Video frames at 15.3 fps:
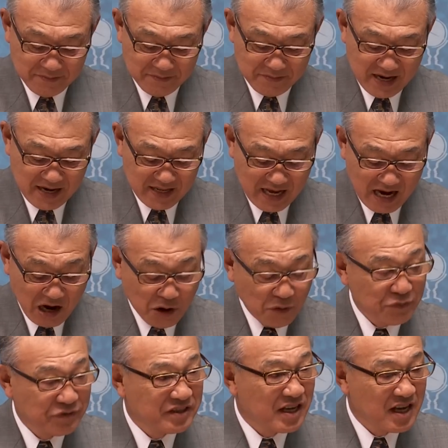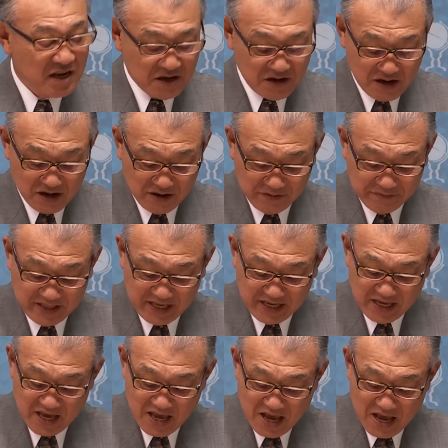by an officer of the